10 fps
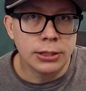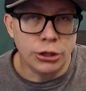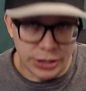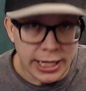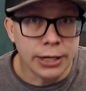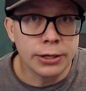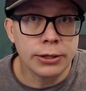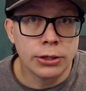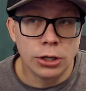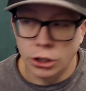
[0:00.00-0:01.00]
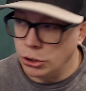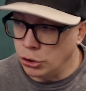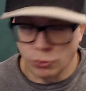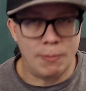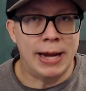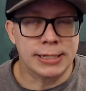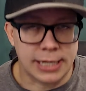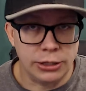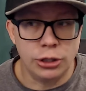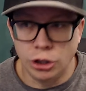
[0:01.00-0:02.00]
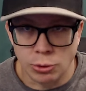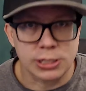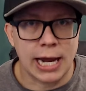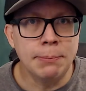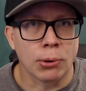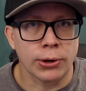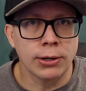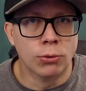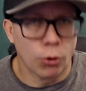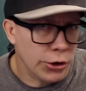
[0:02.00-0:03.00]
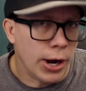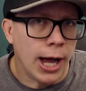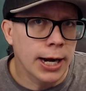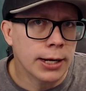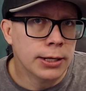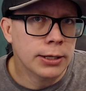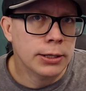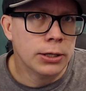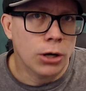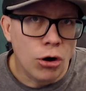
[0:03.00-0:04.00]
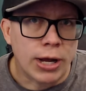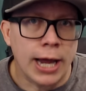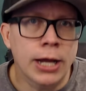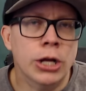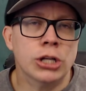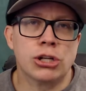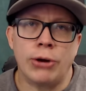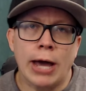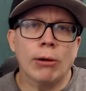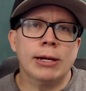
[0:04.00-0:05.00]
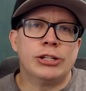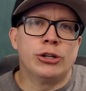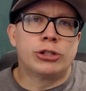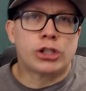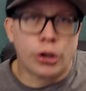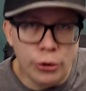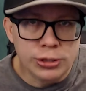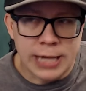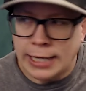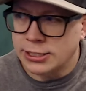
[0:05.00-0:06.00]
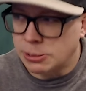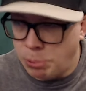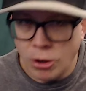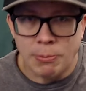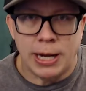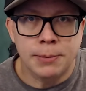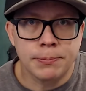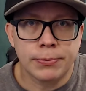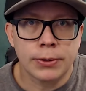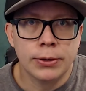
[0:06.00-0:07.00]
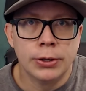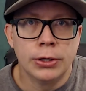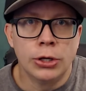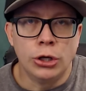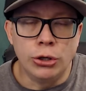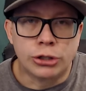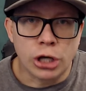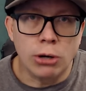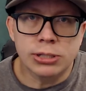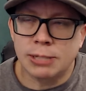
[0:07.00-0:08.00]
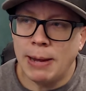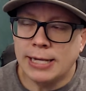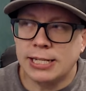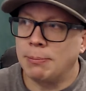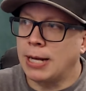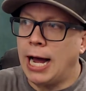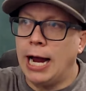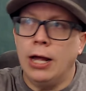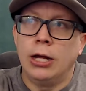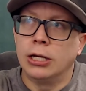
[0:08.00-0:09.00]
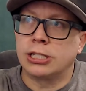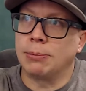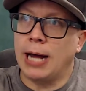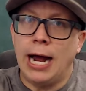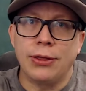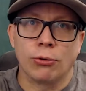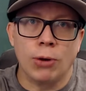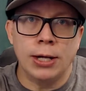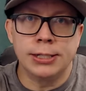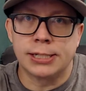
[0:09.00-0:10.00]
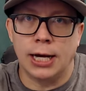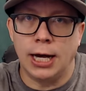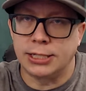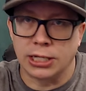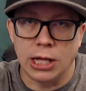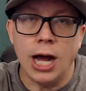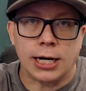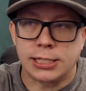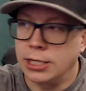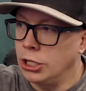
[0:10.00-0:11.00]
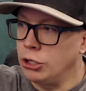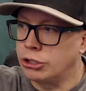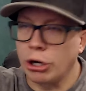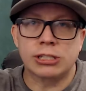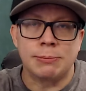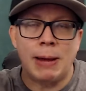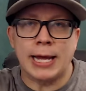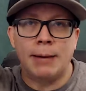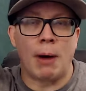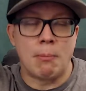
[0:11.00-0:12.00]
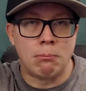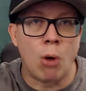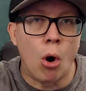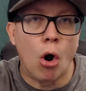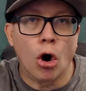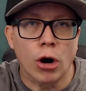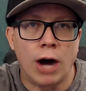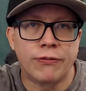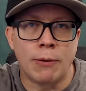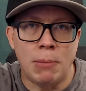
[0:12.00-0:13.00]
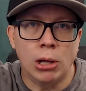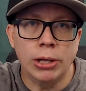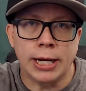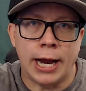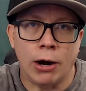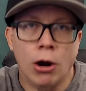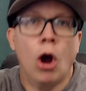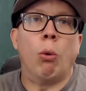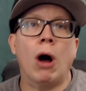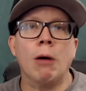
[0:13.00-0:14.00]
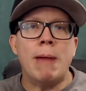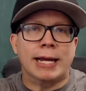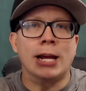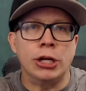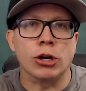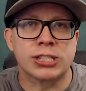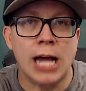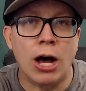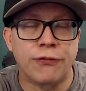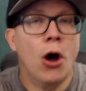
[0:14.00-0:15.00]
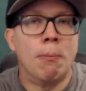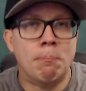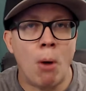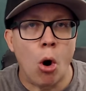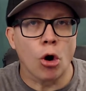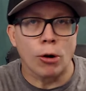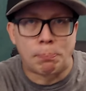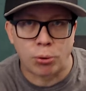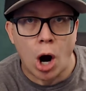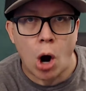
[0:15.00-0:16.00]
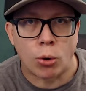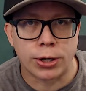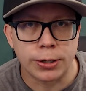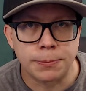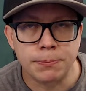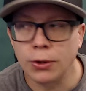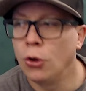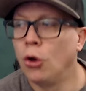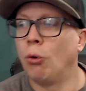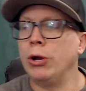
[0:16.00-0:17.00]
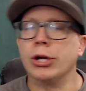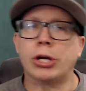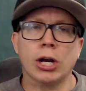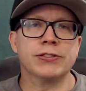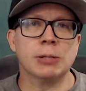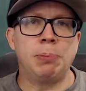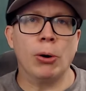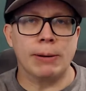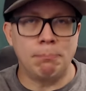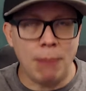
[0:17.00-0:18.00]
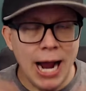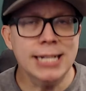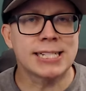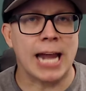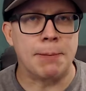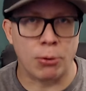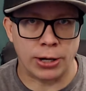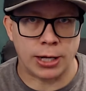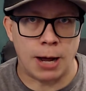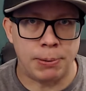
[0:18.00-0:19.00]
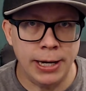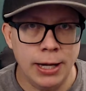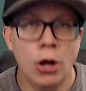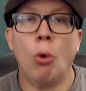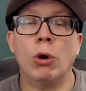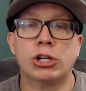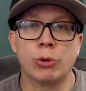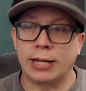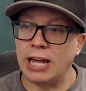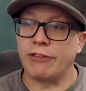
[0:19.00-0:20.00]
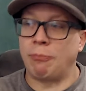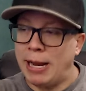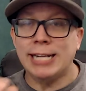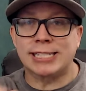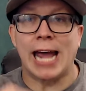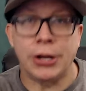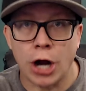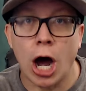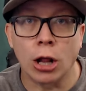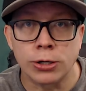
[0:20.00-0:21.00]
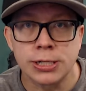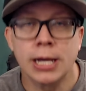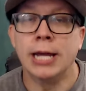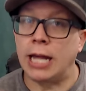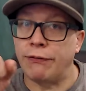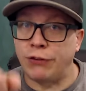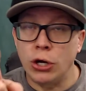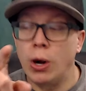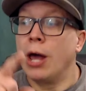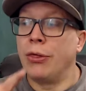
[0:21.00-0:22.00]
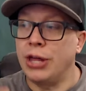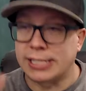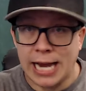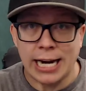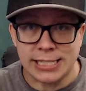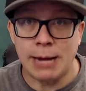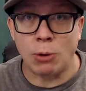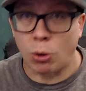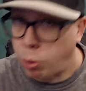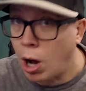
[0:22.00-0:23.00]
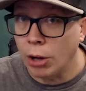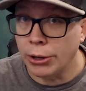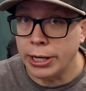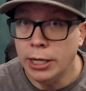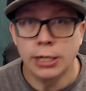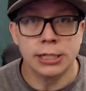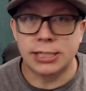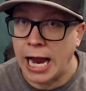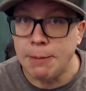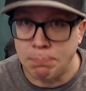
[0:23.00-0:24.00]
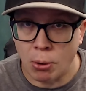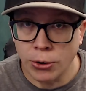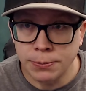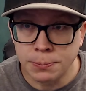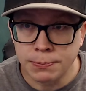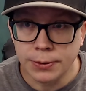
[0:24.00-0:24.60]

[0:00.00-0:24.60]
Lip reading: You did. You were skateboarding, were you not? Okay, so not only did you choose not to support me, you chose to make some guy that runs Deluxe, you chose to make him more of a millionaire while making yourself more broke. When you could have supported my skateboarding company, which would give me $10, give you the exact same quality skateboard,